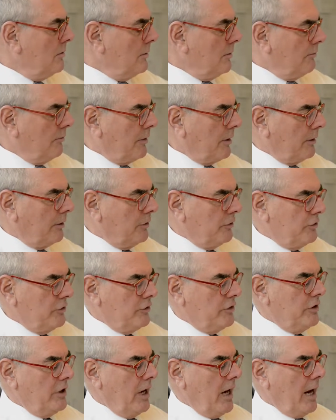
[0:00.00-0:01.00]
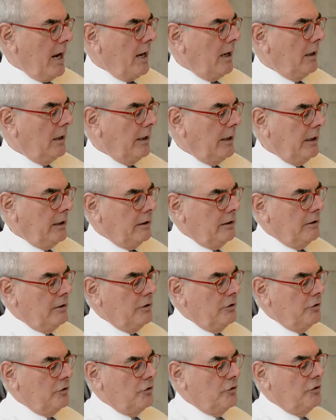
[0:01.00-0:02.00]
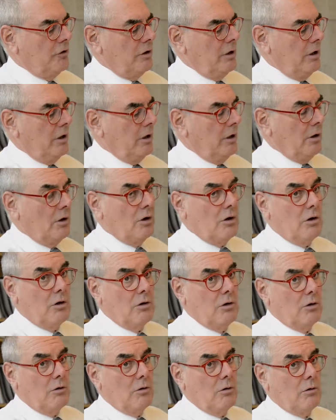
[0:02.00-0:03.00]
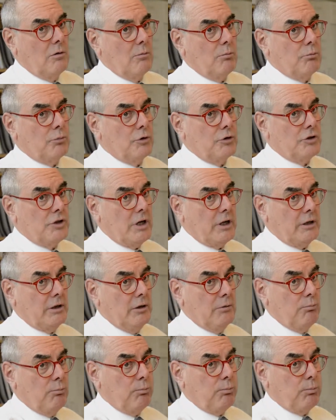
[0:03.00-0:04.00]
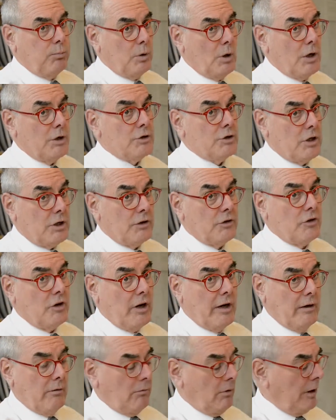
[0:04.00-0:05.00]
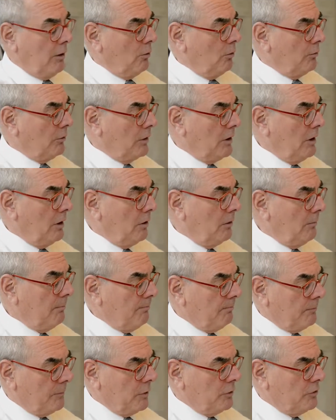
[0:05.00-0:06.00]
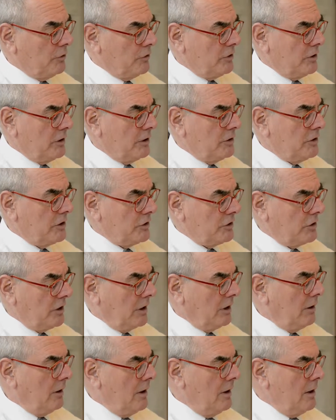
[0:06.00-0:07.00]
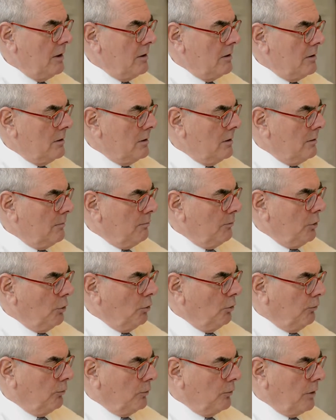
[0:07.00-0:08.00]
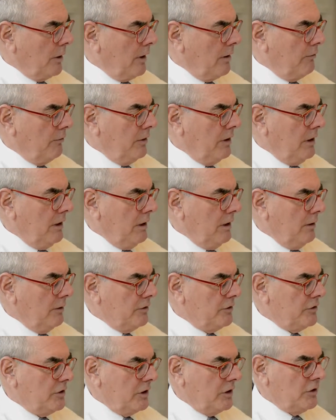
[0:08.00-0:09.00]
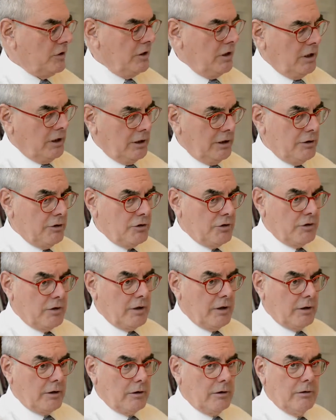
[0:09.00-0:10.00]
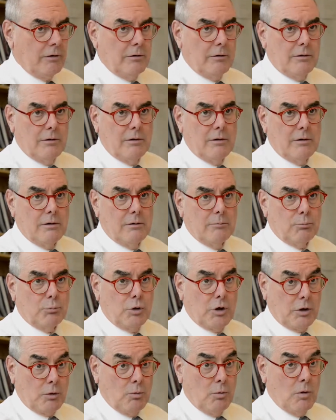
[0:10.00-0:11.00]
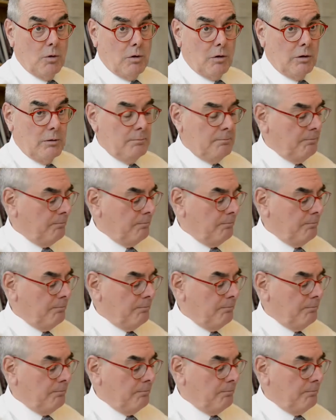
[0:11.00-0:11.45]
In fact, this is the alley, and this is the projected project site right over here. This existing beautiful, heavy, 16-inch thick brick wall.